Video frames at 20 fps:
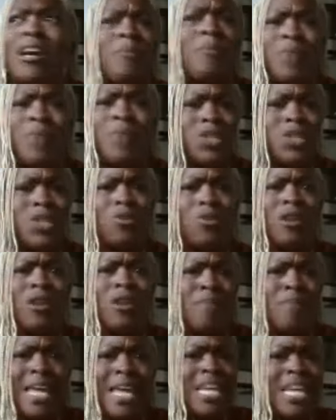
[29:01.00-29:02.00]
up a restaurant
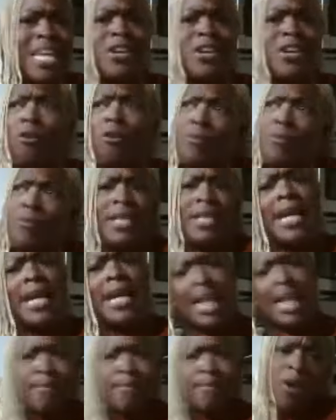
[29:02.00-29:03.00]
and my ego being like,
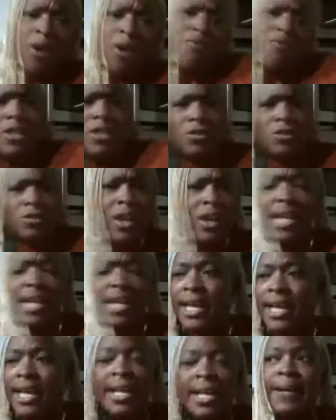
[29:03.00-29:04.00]
I got my own restaurant.
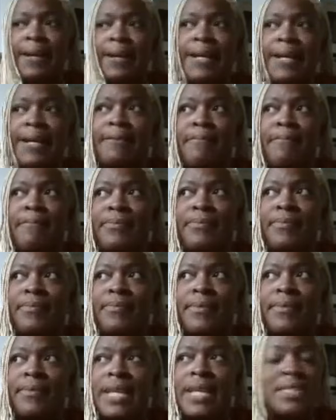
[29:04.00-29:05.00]
Like mm-hmm.
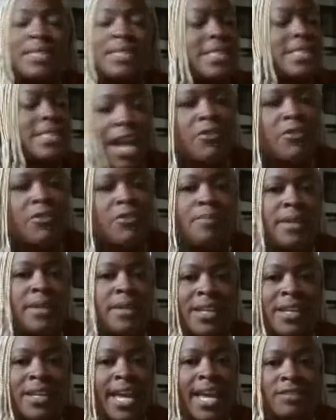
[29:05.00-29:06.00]
that's never
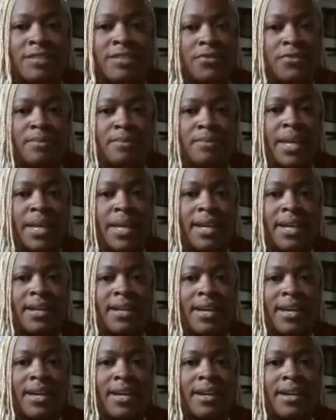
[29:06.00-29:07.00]
been the case for me.
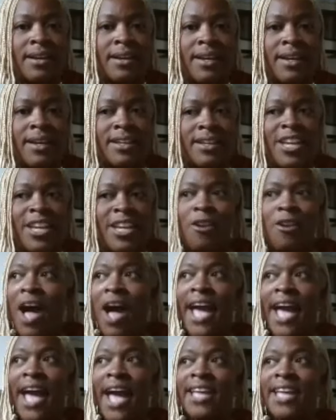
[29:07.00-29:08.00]
You know,
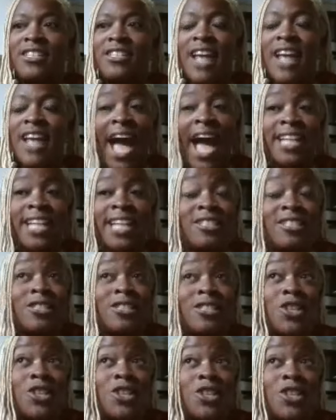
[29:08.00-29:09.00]
I I
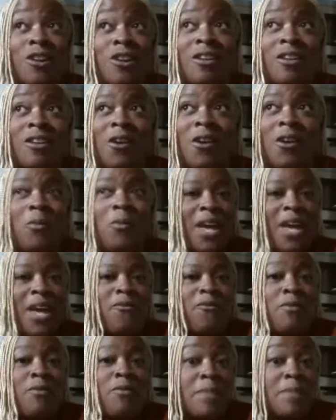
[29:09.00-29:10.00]
deter away
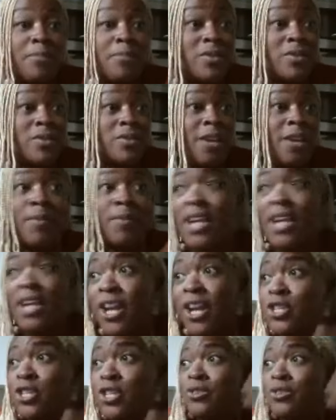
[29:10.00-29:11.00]
from when people say, Oh my
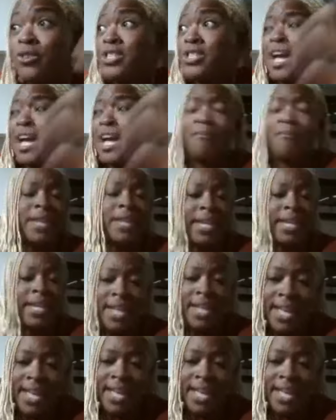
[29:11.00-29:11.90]
gosh, you're a chef. I'm like,